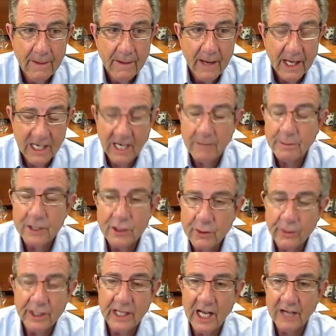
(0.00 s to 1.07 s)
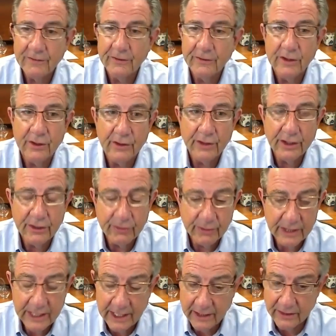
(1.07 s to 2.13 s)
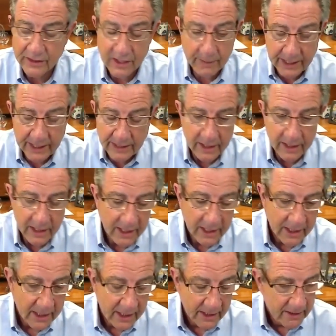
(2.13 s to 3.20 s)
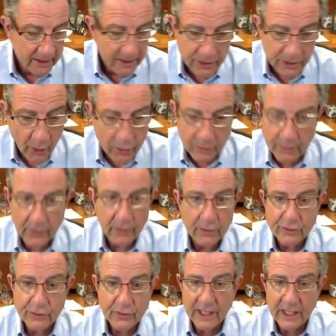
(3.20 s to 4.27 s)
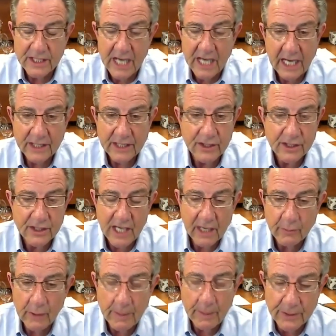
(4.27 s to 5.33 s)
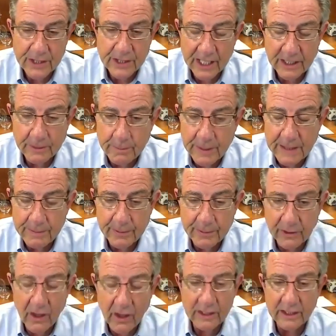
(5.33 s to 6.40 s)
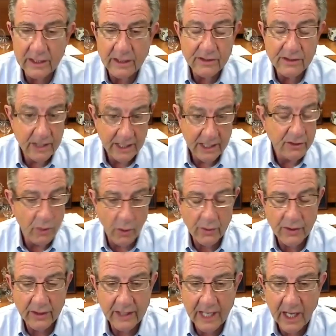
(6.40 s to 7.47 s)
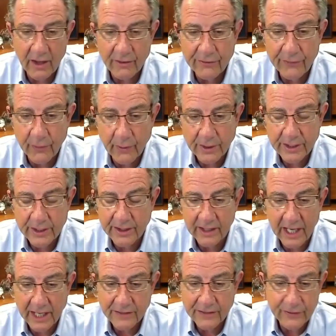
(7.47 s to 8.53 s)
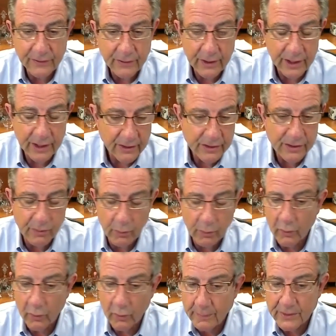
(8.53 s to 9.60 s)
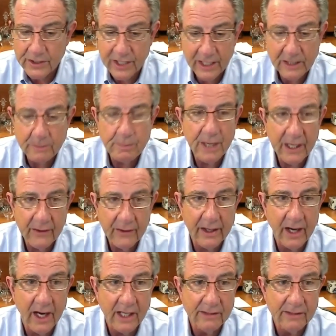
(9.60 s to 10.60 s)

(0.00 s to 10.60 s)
And I've been doing that for 33 years. I mean, notable transactions I represented people on in Northern California in the last few years. We represented Paragon.